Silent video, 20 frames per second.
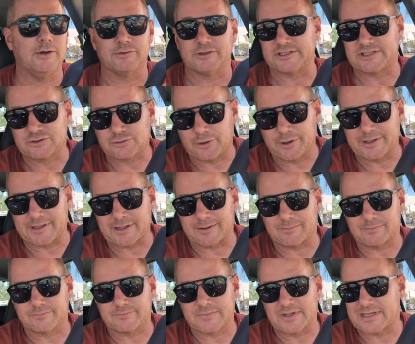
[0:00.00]
destroy
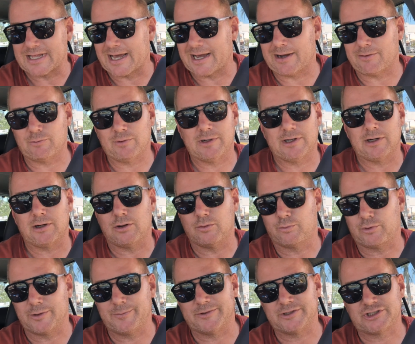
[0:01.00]
them, and that will
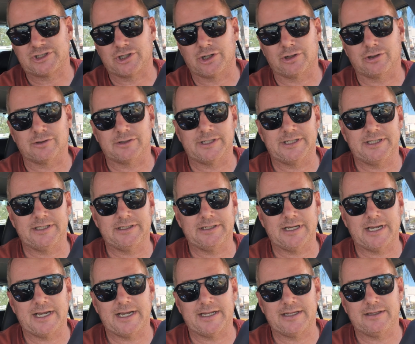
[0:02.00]

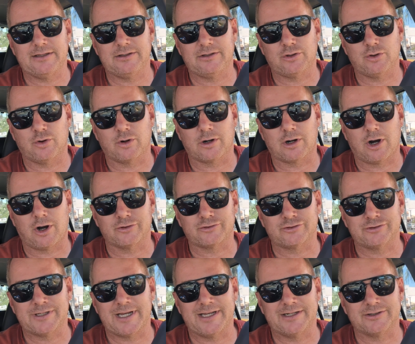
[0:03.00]
prematurely end your
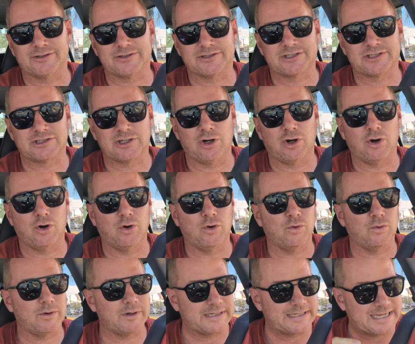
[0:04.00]
alternator.
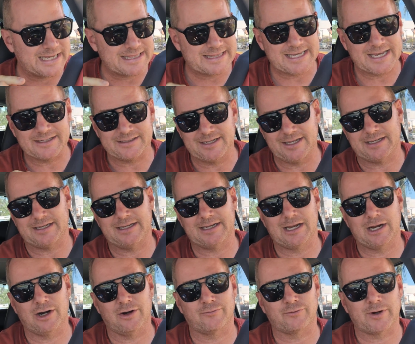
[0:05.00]
So get that taken
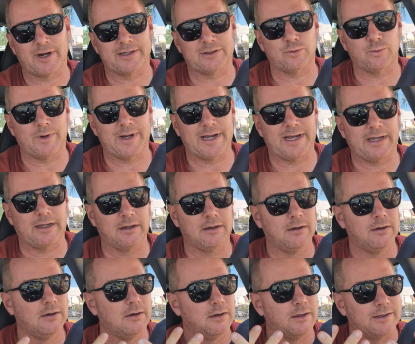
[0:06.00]
care of right away.
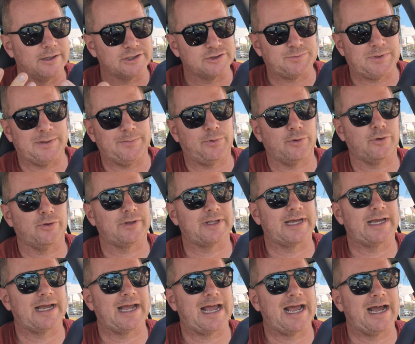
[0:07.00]
There's people
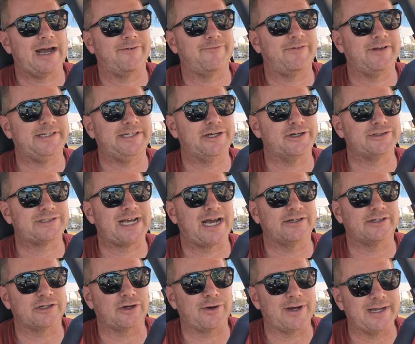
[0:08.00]
that have videos
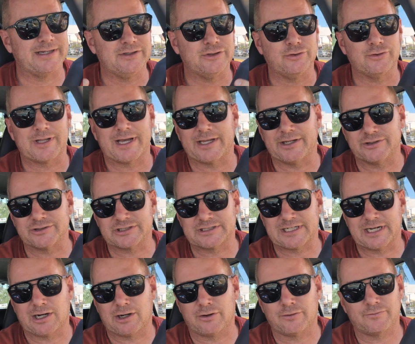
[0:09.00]
how to go ahead and do that
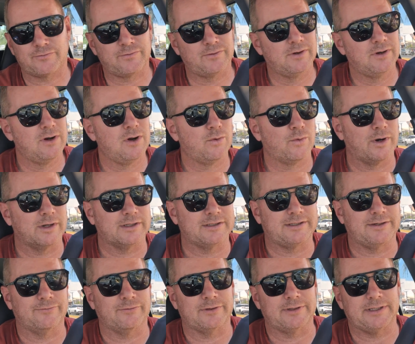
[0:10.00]
yourself.
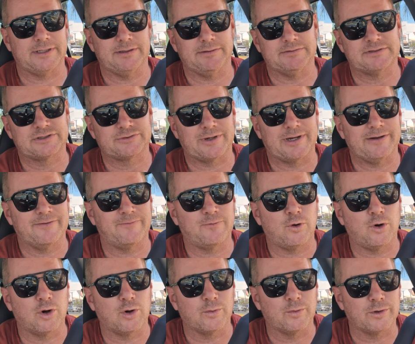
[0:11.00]
Relatively
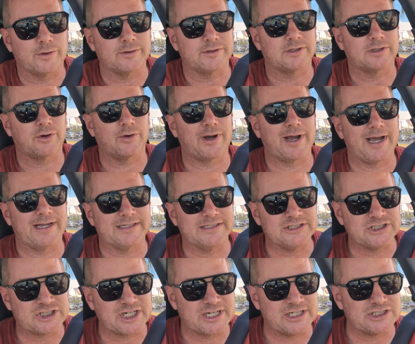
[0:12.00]
straightforward to go ahead
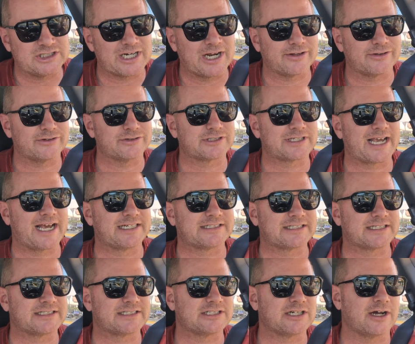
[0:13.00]
and change out those
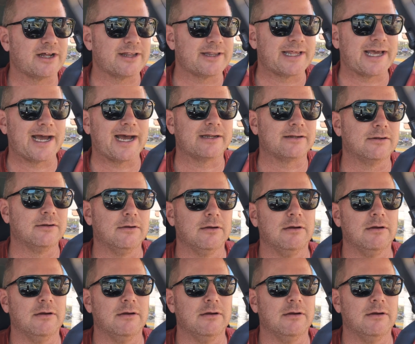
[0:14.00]
gaskets on that.